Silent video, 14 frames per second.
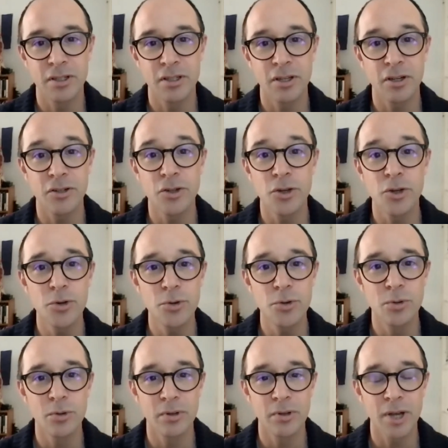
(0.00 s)
are
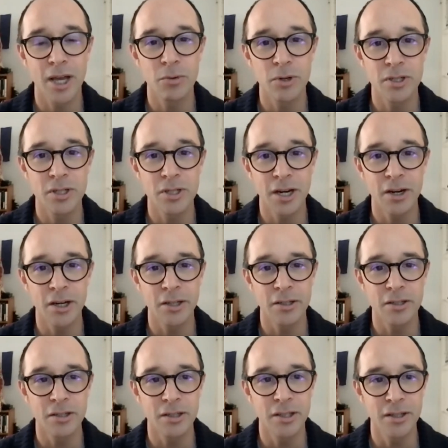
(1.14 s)
two Edward
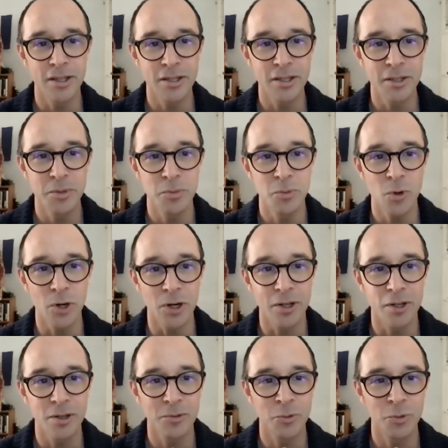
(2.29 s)
Sterretts in this
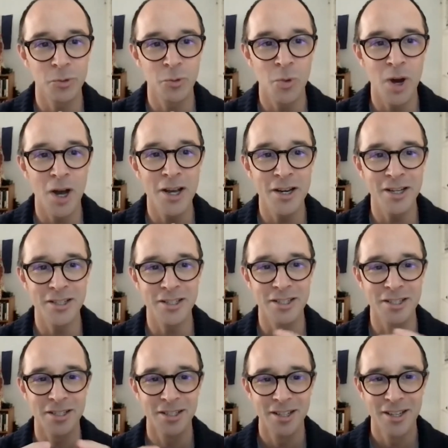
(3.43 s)
work. One
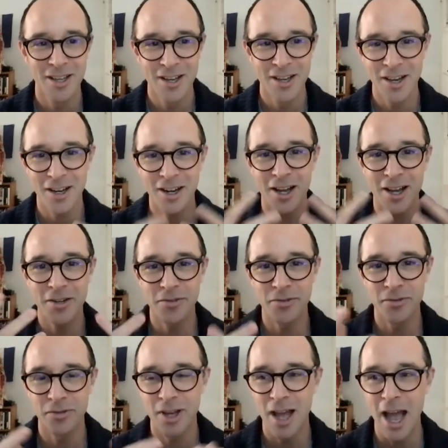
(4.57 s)
is a kind
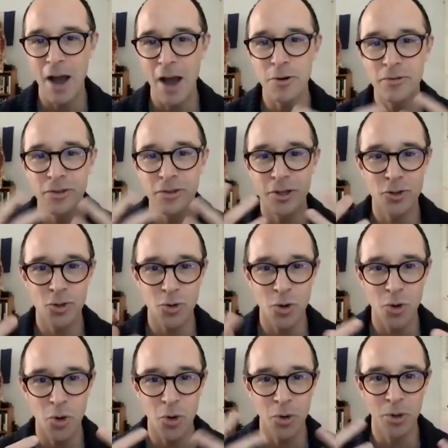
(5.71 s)
of out of
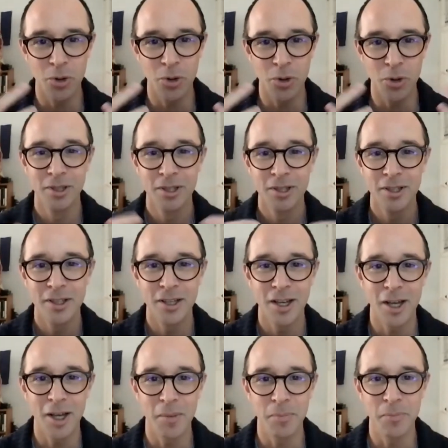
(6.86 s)
control
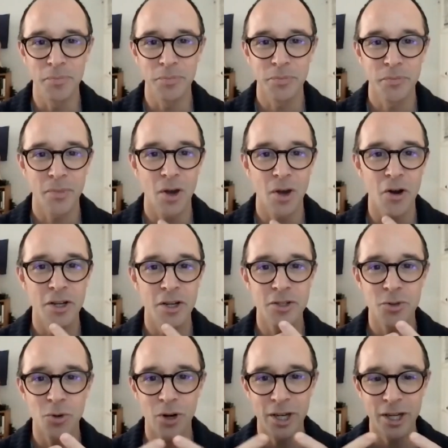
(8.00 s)
art
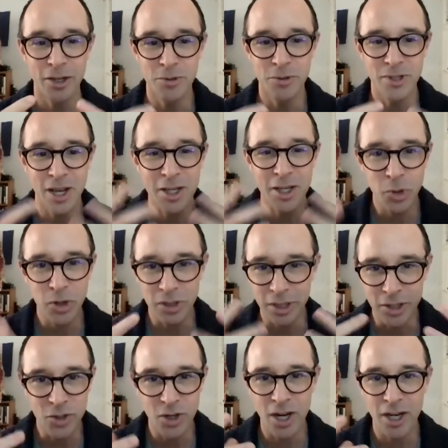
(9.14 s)
historian who's desperately
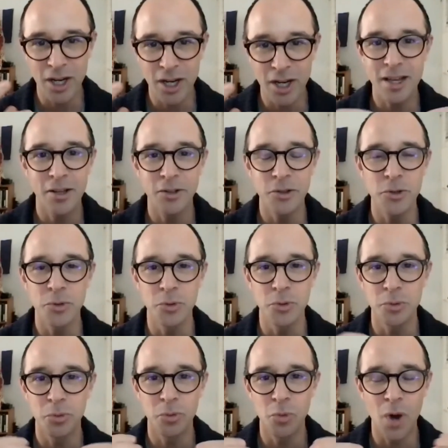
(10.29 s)
trying to tell you
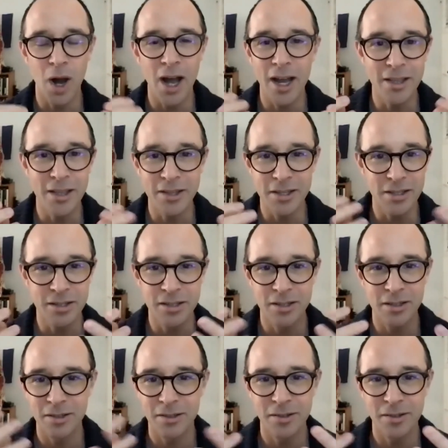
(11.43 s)
why these